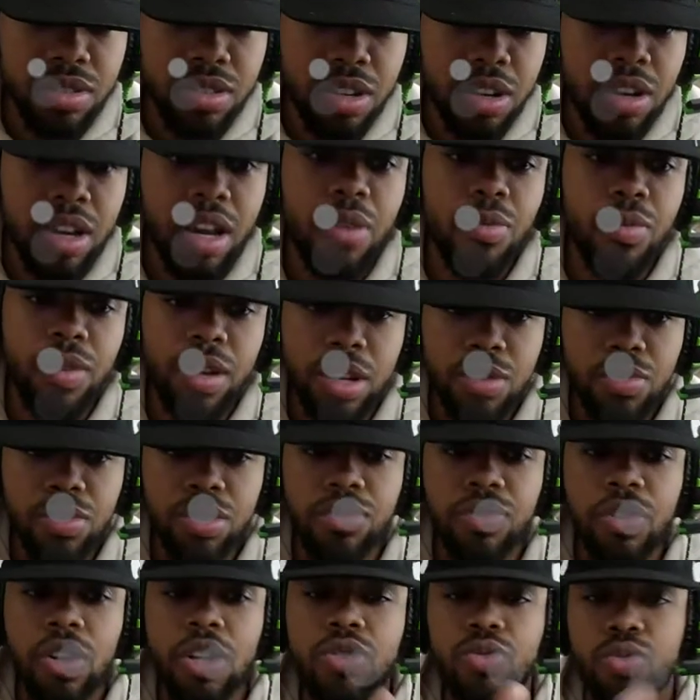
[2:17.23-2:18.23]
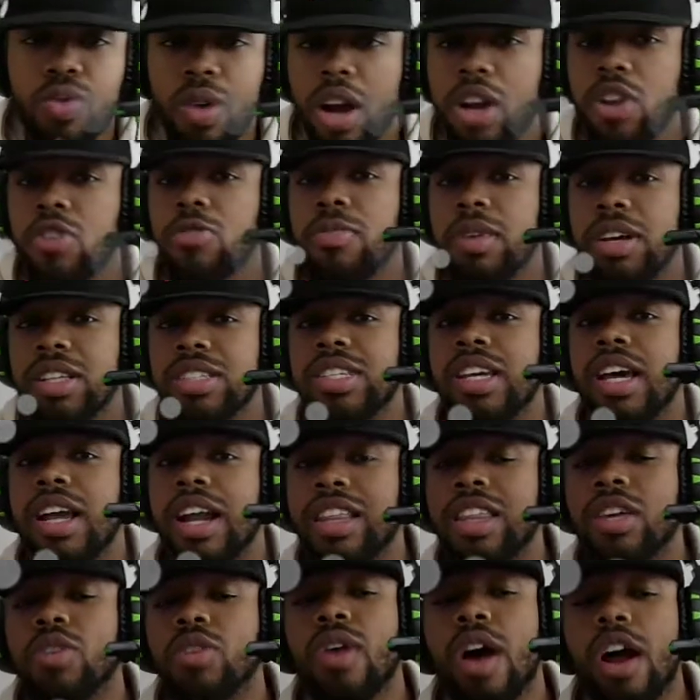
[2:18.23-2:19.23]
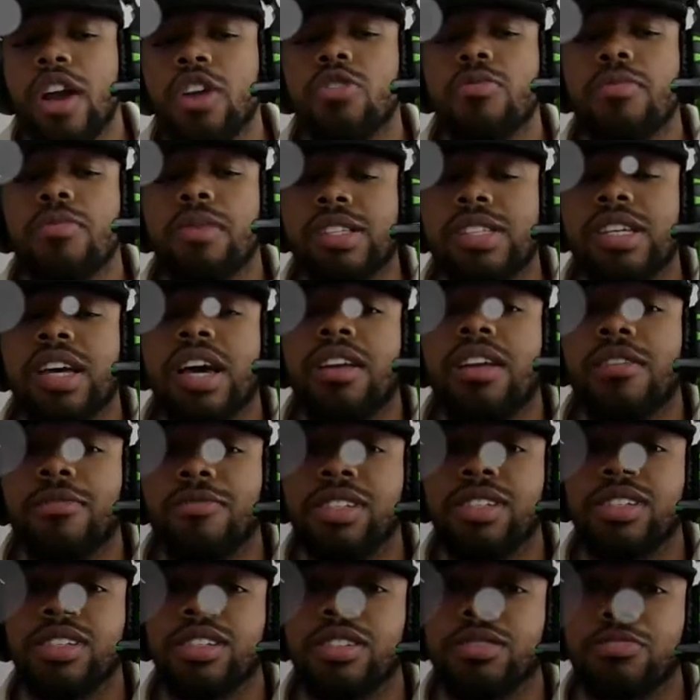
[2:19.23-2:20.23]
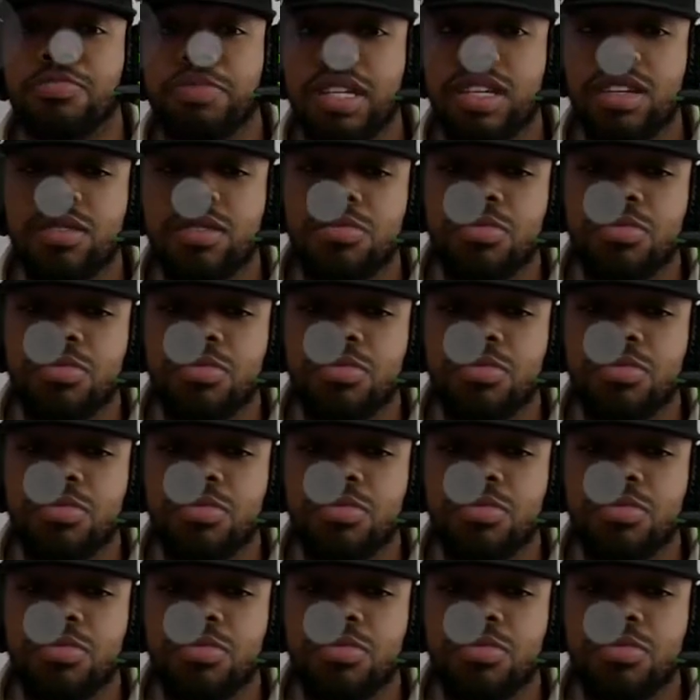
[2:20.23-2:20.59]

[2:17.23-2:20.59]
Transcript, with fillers: Okay, Ridla was first. Rondo Montana. I think Rondo Montana fits this beat